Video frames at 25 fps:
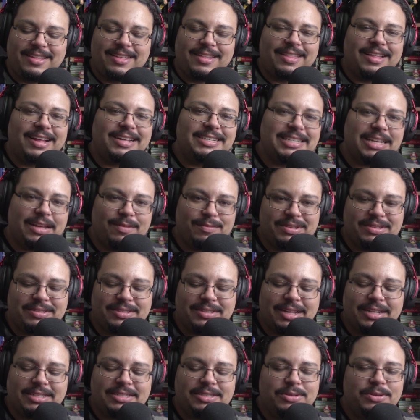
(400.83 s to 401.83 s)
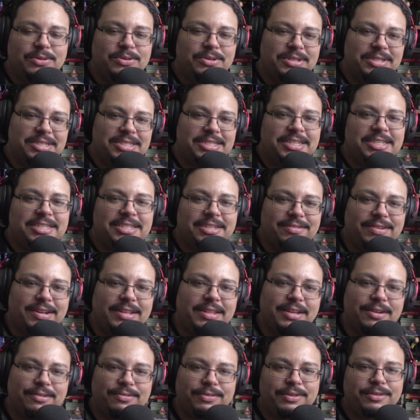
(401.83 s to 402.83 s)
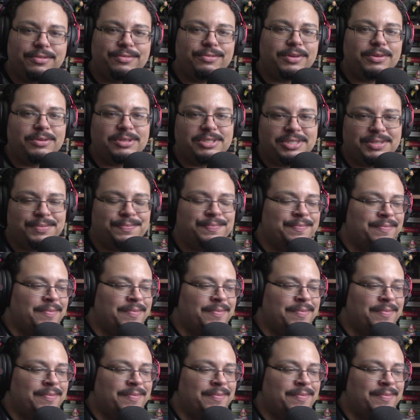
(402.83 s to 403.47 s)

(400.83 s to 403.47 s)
That's Google Assistant right there for you folks.